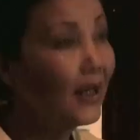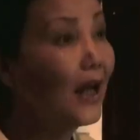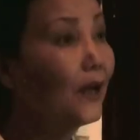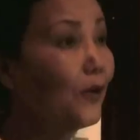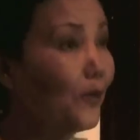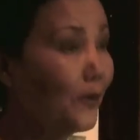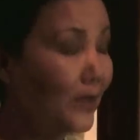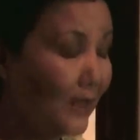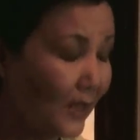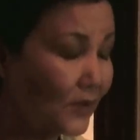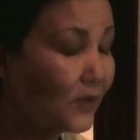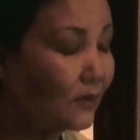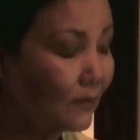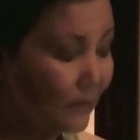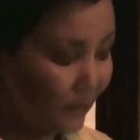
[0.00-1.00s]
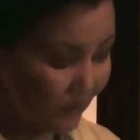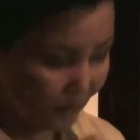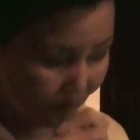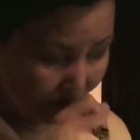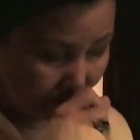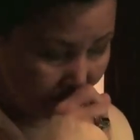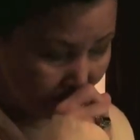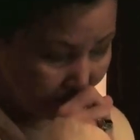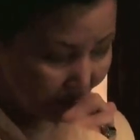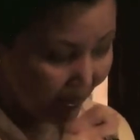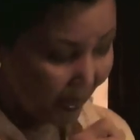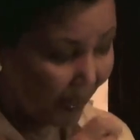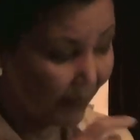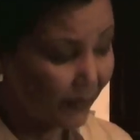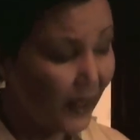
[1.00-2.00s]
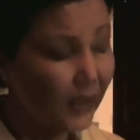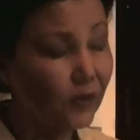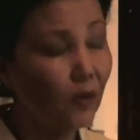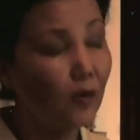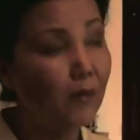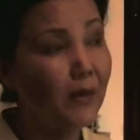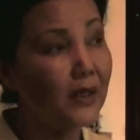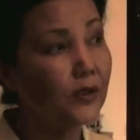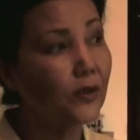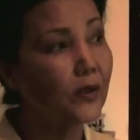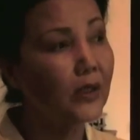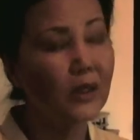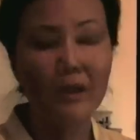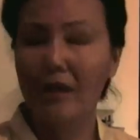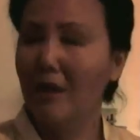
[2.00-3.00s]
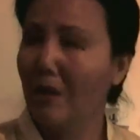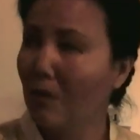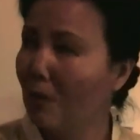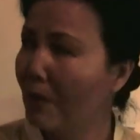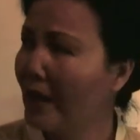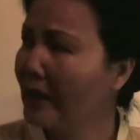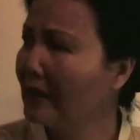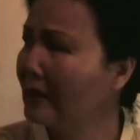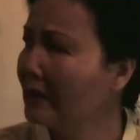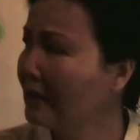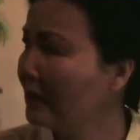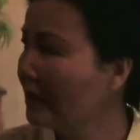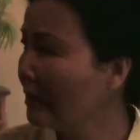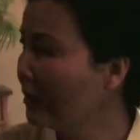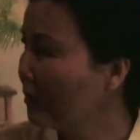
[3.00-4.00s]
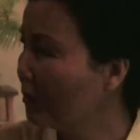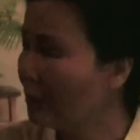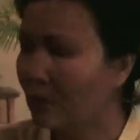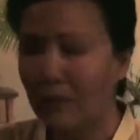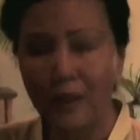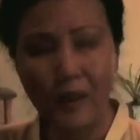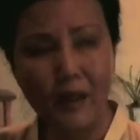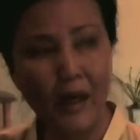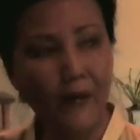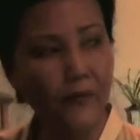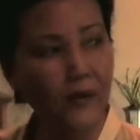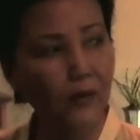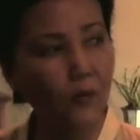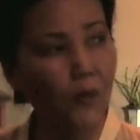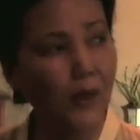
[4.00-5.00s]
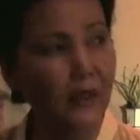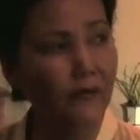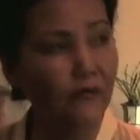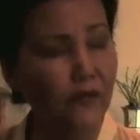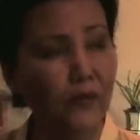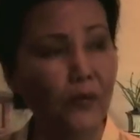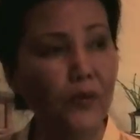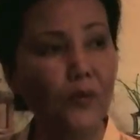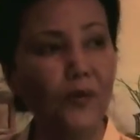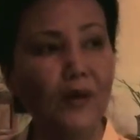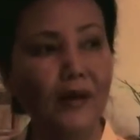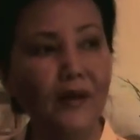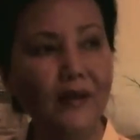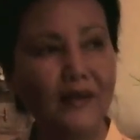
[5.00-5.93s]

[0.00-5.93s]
In Hanoi, yeah. Yes. And that documentary, when I think won a few